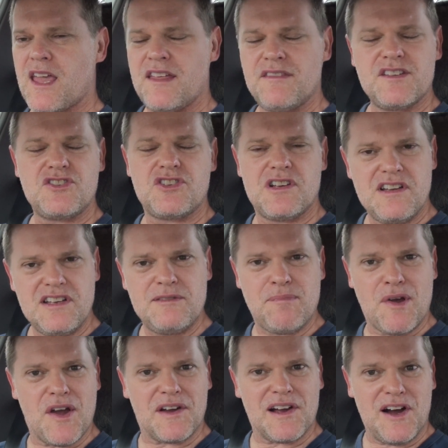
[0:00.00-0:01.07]
And the
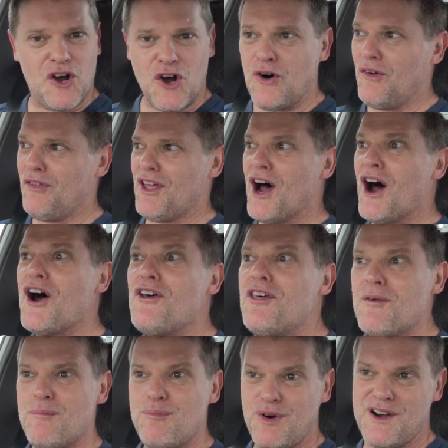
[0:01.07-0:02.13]
cheeseburger, although
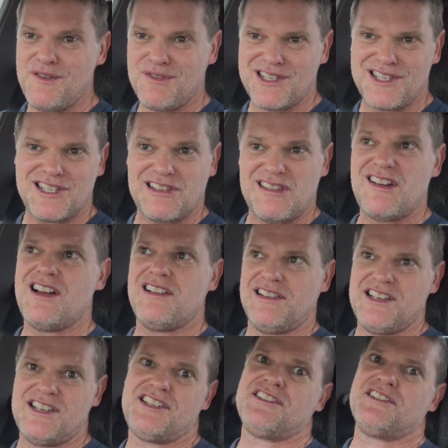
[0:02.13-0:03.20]
the bread was
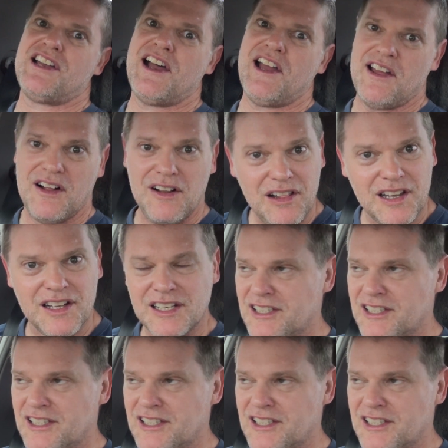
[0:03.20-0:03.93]
slightly stale,